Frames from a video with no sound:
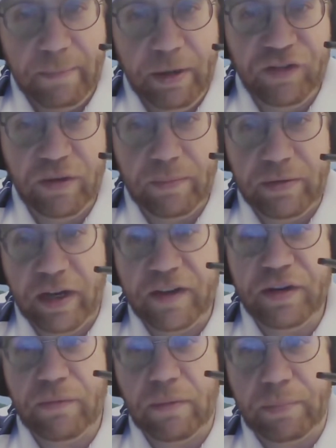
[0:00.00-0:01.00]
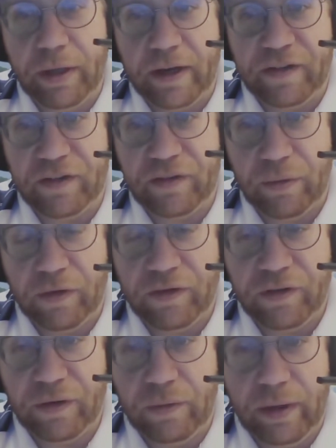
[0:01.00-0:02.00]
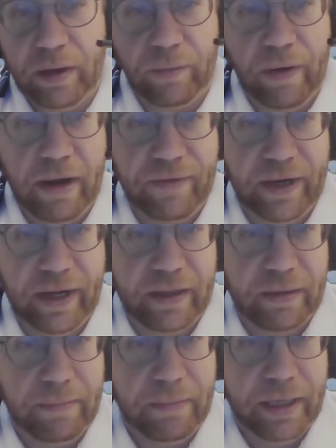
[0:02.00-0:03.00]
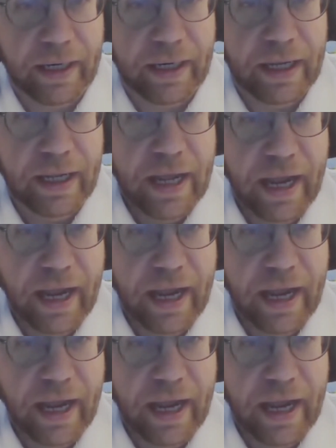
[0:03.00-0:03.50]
Bishop doesn't replace his torso when arriving at the meeting,